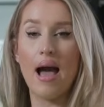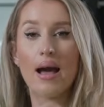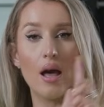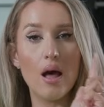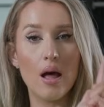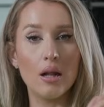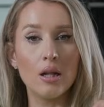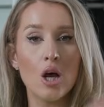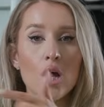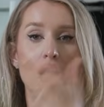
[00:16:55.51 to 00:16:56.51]
that
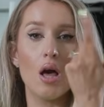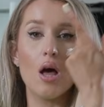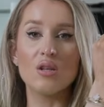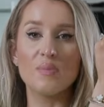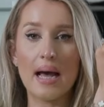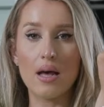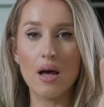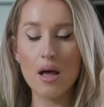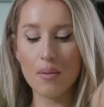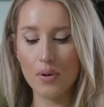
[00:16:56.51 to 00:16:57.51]
curls back
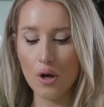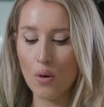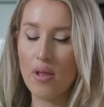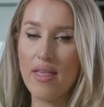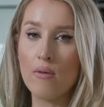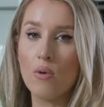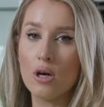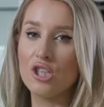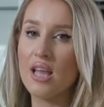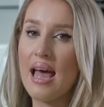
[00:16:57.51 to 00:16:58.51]
up, when they
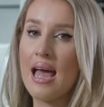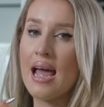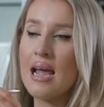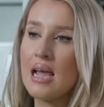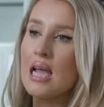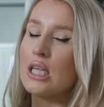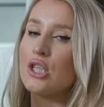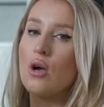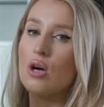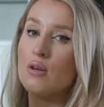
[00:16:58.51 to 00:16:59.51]
wash their hair,
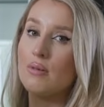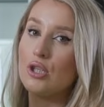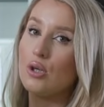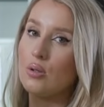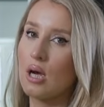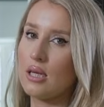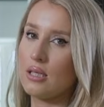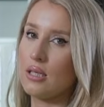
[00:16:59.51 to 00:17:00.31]
it's not going to be too tight